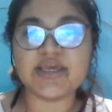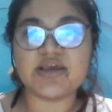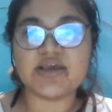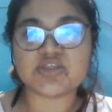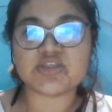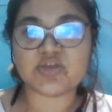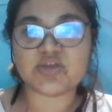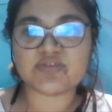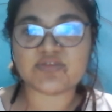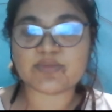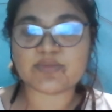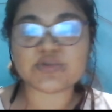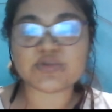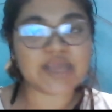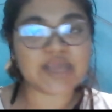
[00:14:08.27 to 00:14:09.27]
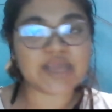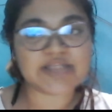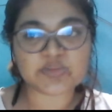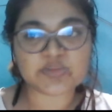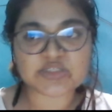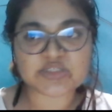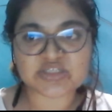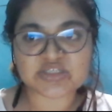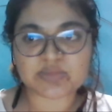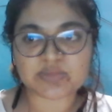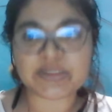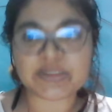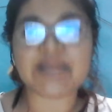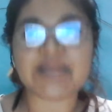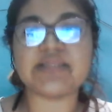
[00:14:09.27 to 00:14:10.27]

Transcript: So if suppose calcium is stable and